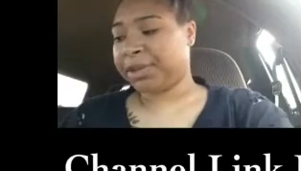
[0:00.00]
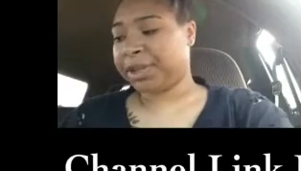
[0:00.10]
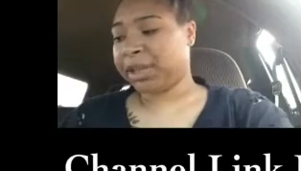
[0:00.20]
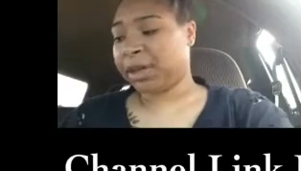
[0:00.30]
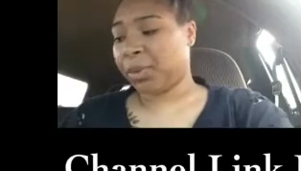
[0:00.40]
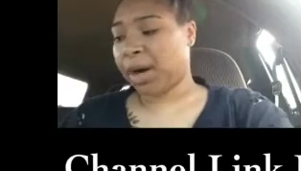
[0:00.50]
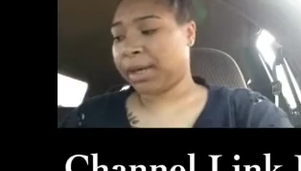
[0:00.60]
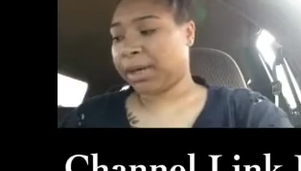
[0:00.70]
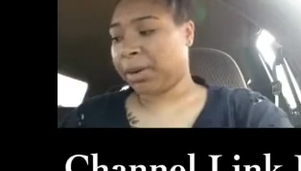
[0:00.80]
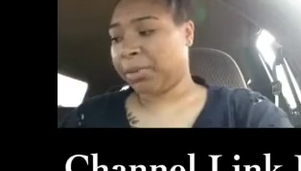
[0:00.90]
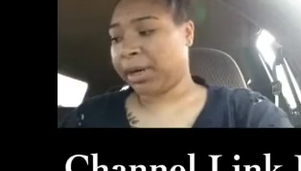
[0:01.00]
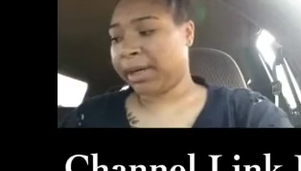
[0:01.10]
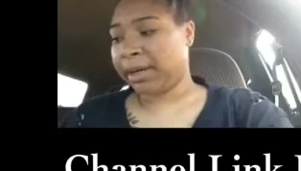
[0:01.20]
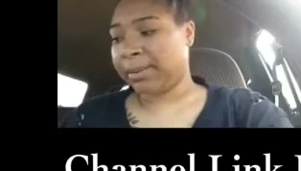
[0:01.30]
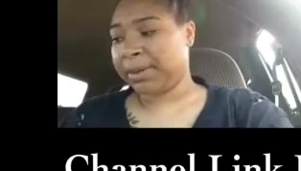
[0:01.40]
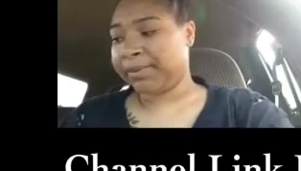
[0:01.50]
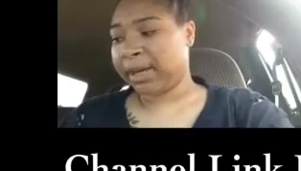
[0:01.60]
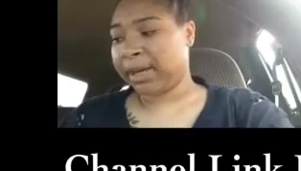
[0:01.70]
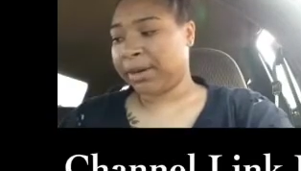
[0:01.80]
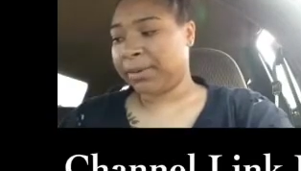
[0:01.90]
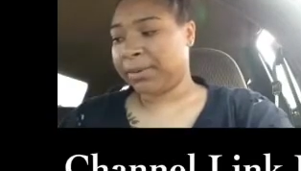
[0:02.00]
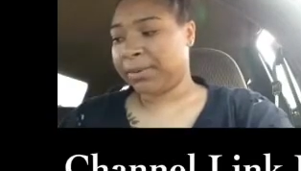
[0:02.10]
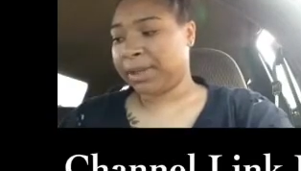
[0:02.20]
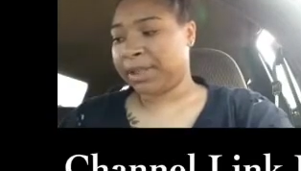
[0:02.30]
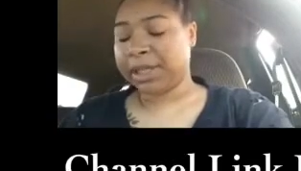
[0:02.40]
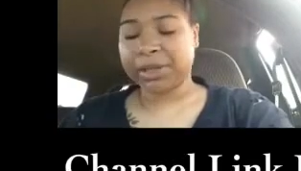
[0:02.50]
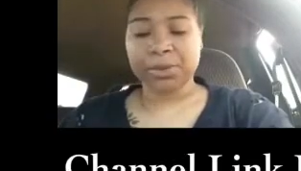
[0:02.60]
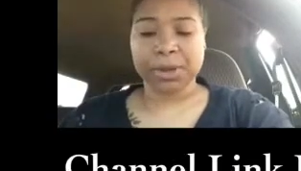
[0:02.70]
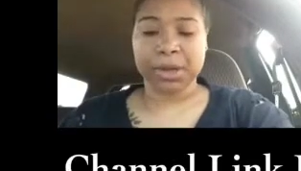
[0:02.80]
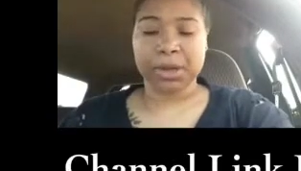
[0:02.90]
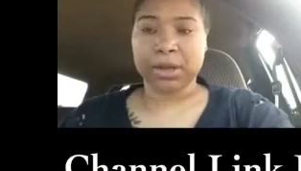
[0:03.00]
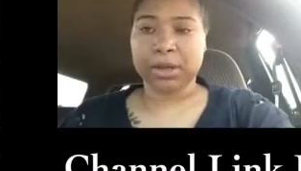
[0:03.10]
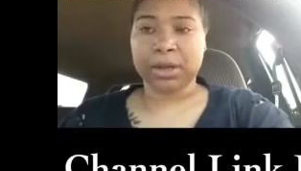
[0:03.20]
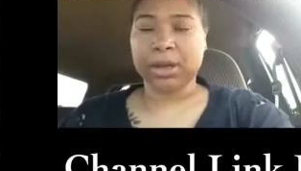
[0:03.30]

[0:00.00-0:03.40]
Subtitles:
she and Juan are going to break up or if they're going to continue on.